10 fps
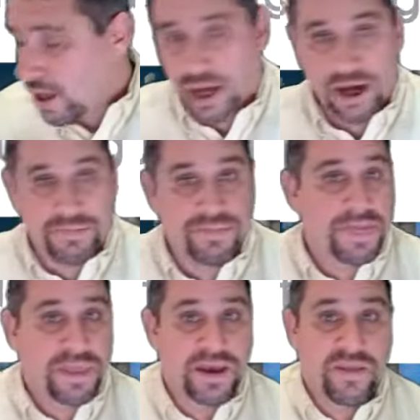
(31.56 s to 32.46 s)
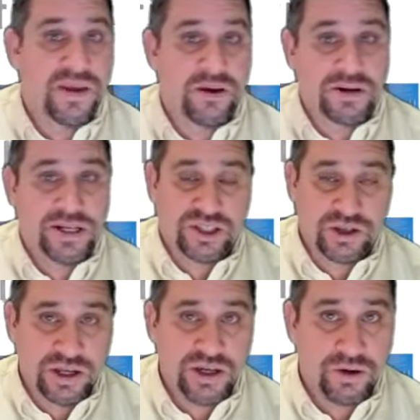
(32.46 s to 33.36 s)
Um, and they don't
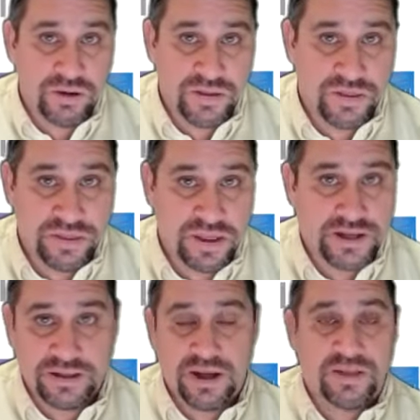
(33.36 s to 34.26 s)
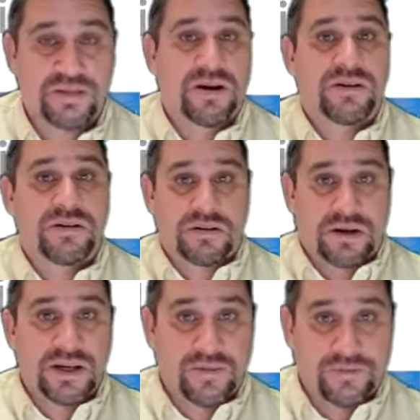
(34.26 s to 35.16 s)
necessarily know that that uh, they're under
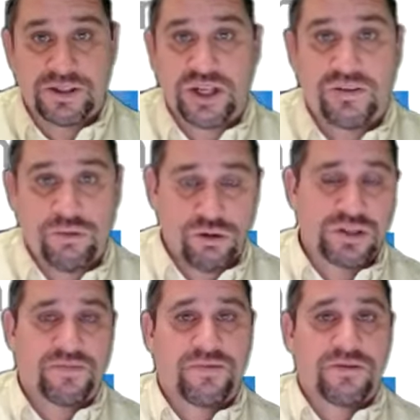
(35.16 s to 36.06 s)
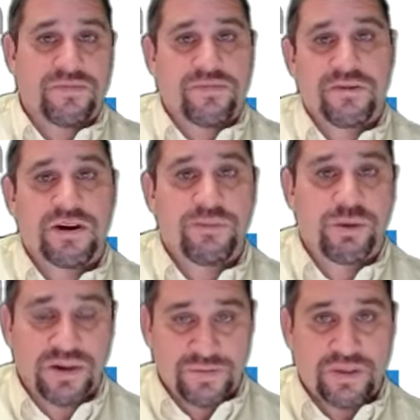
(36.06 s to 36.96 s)
a different set of rules for, for a number
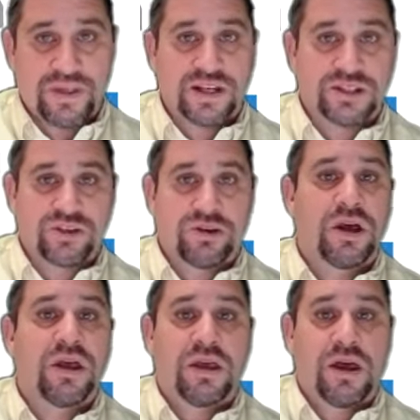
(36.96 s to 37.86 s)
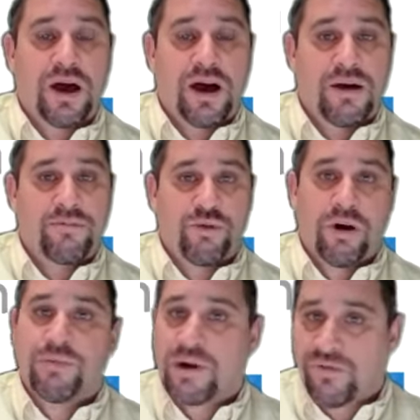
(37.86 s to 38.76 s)
of different things. So um,
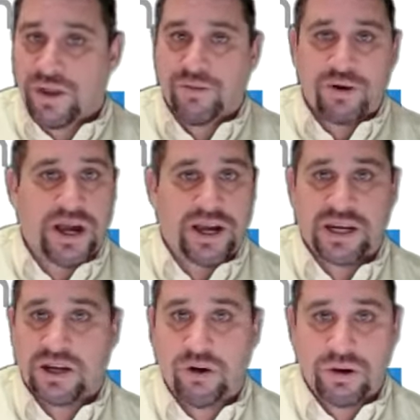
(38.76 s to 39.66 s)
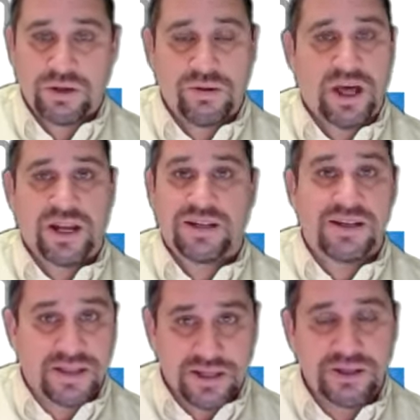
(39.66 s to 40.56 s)
real briefly, we're not going to go into a lot of
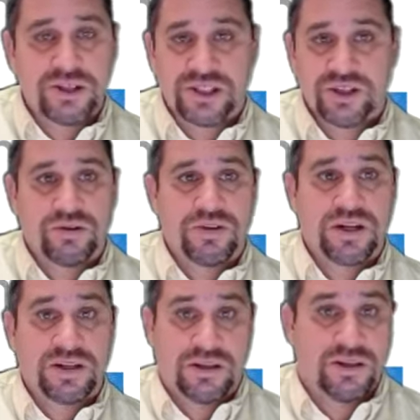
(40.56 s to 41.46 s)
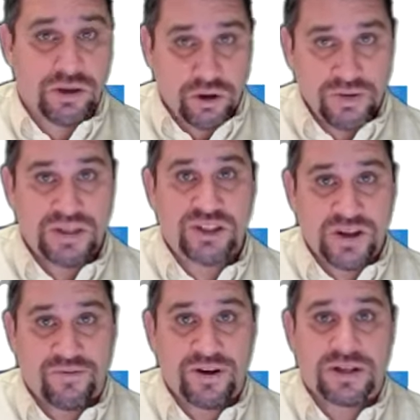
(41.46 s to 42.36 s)
detail, just so that you know these
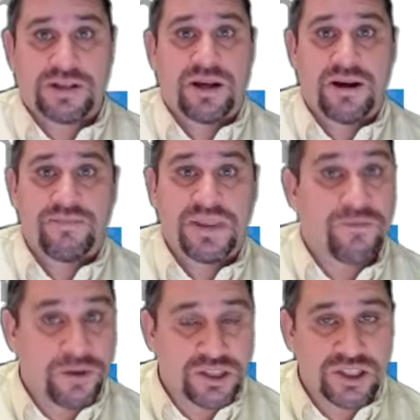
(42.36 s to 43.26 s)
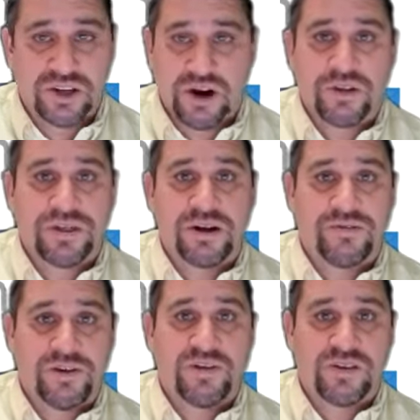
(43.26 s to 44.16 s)
different um, differences are out there
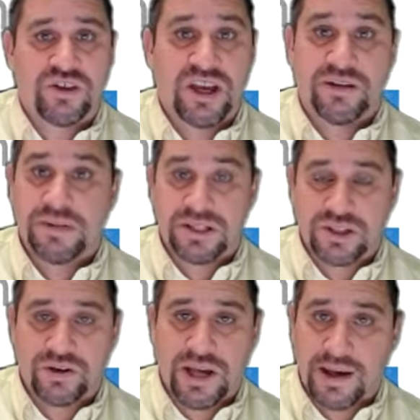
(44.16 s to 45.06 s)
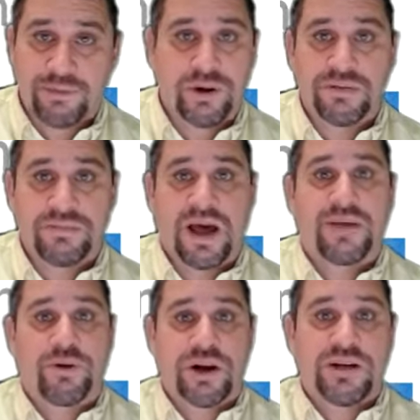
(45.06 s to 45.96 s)
if you're in the state of Minnesota operating,
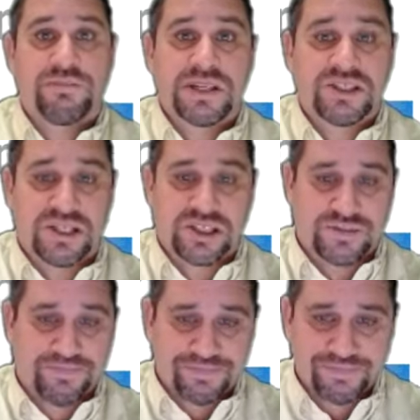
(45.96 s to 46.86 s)
operating a business.